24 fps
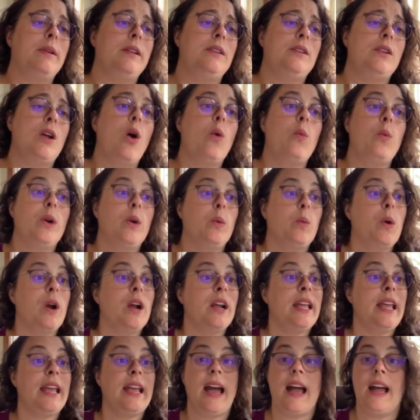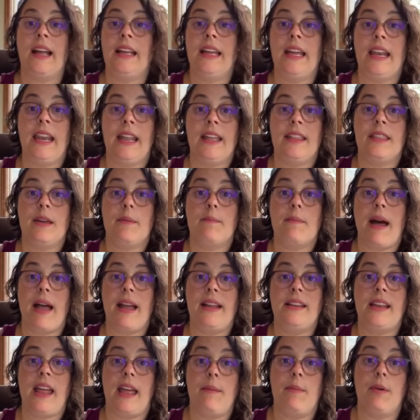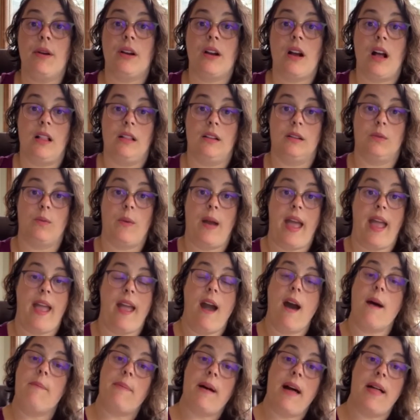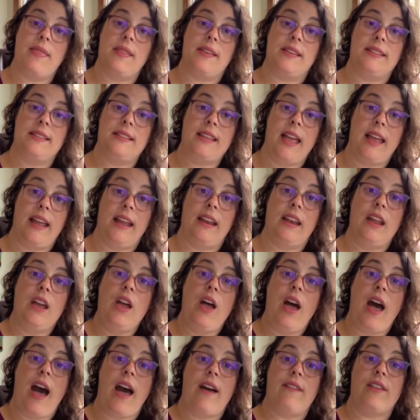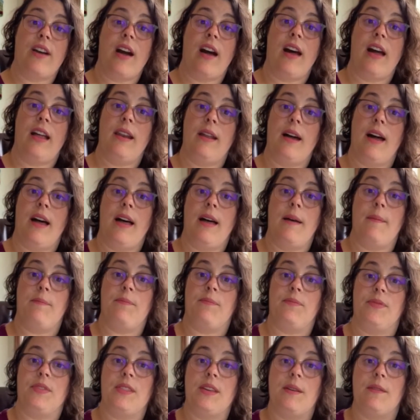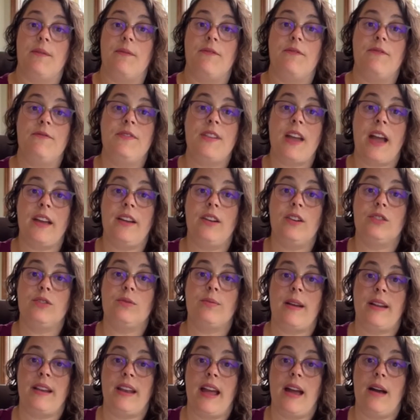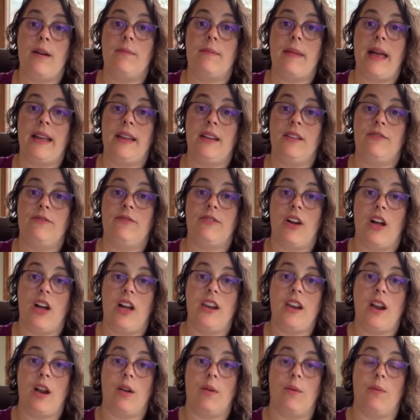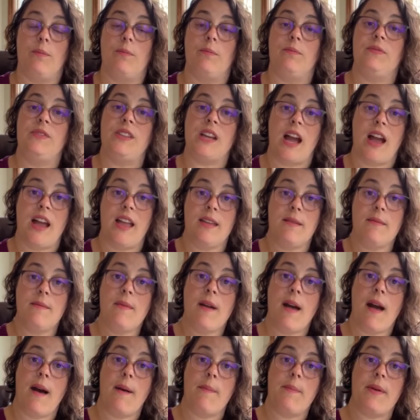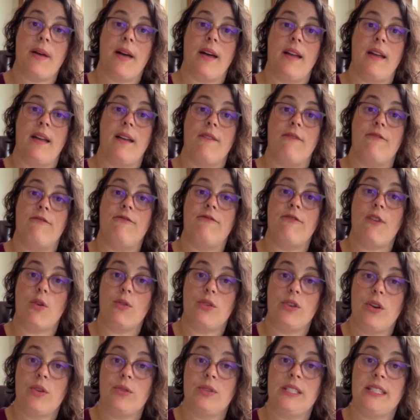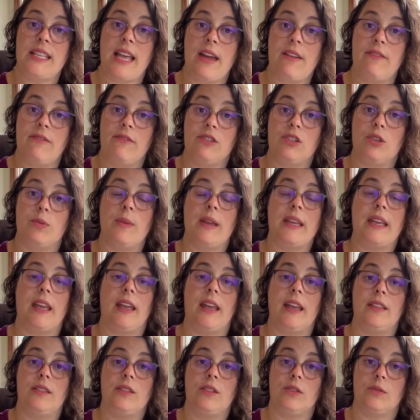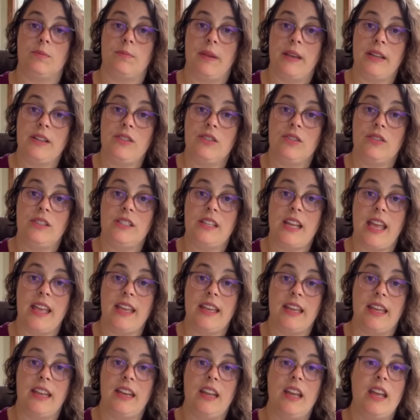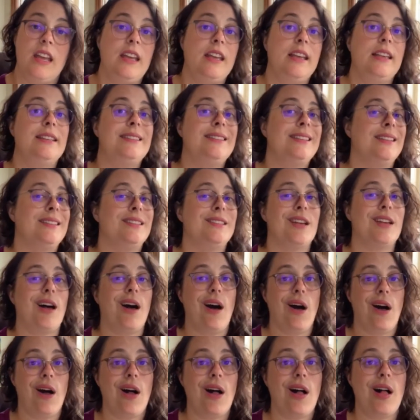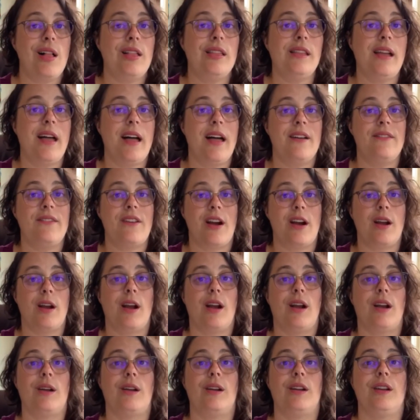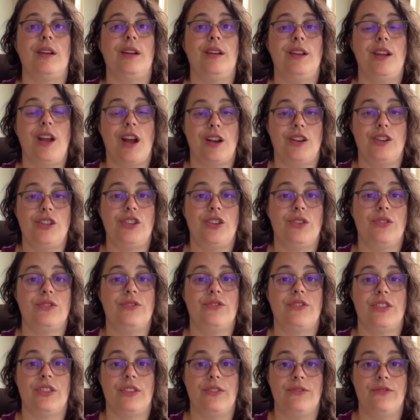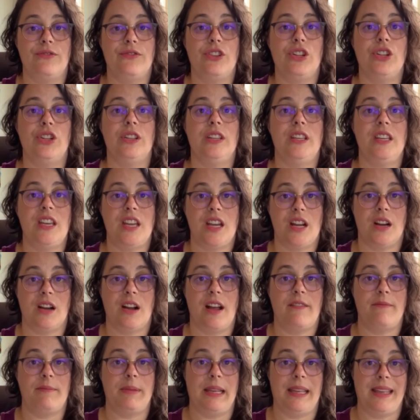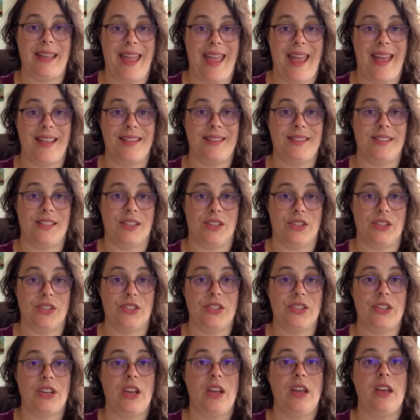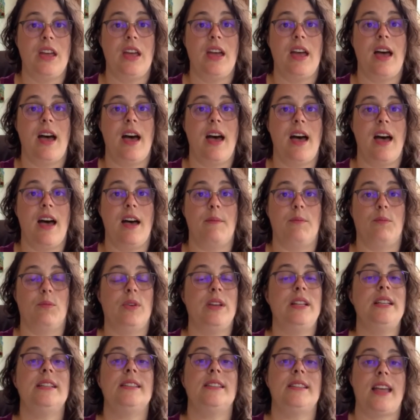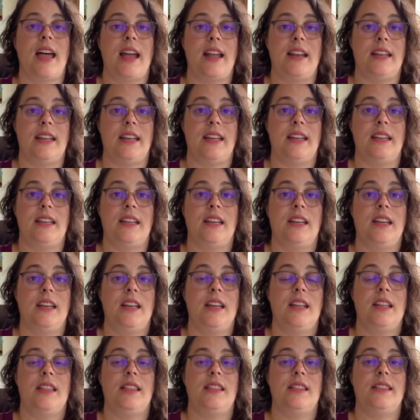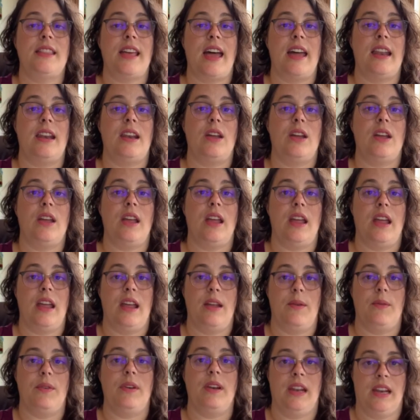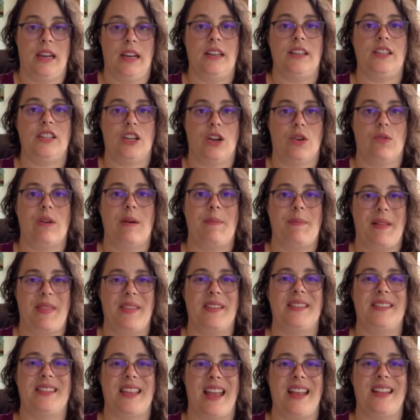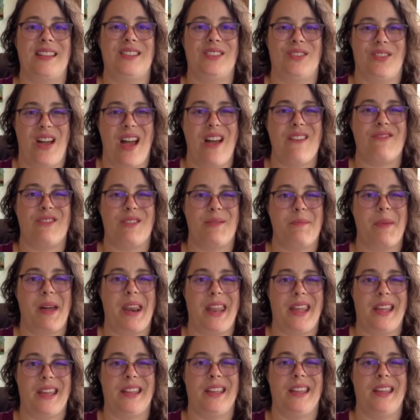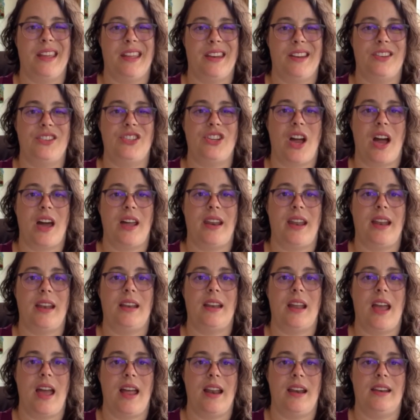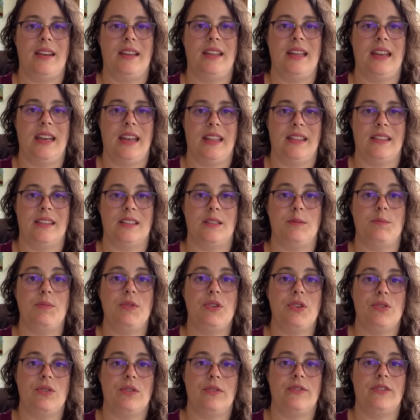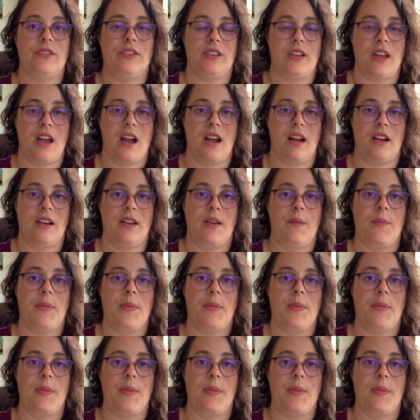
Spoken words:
We're working on getting the My Neighbor colorway up on the site. I've got the dyers right now, Meg and Fawn, are dyeing up a photo set so we can get those pictures taken. Since all of our yarn shows for the full year have been canceled, we decided that it needed to go up on the site so everybody can get a shot at getting this beautiful yarn.